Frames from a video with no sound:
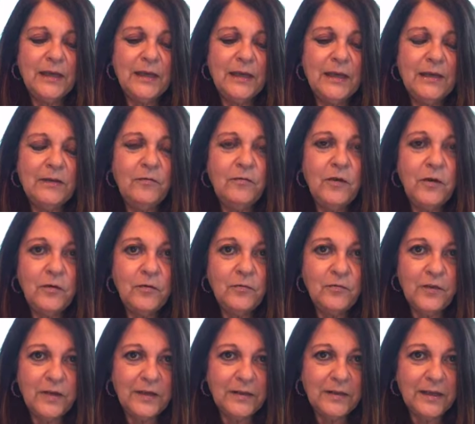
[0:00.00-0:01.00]
If you
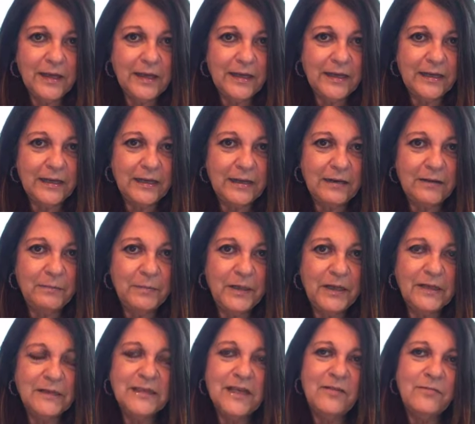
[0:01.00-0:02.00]
feel like it,
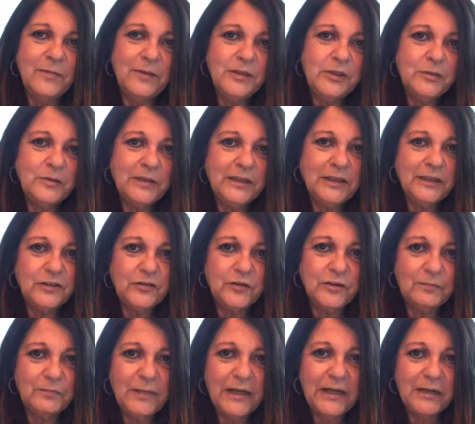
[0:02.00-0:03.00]
because I've been doing this for
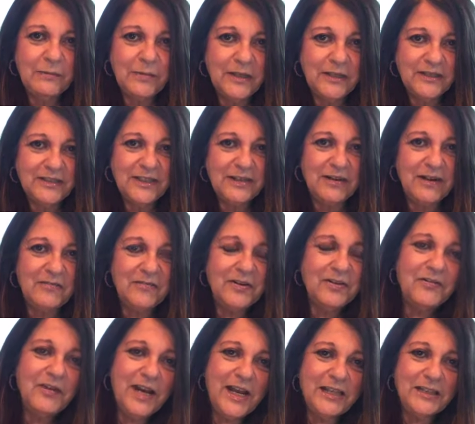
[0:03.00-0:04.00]
many months now, and I've
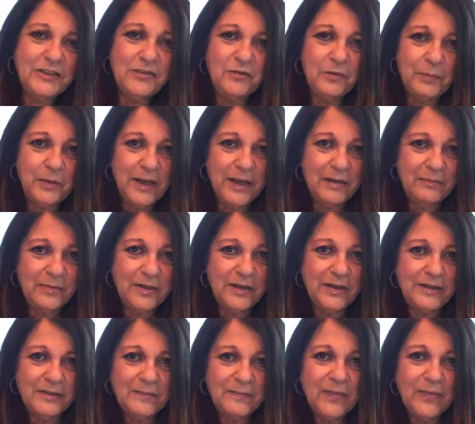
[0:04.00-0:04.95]
never asked for payment,